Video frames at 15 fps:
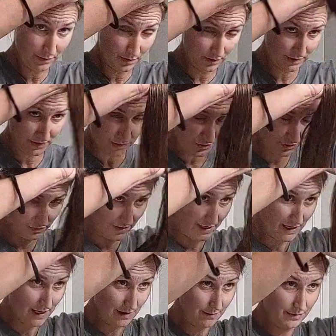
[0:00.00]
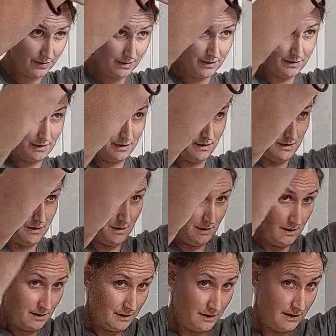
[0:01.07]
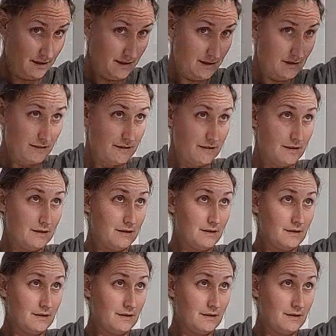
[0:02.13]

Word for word: pull it straight up like this.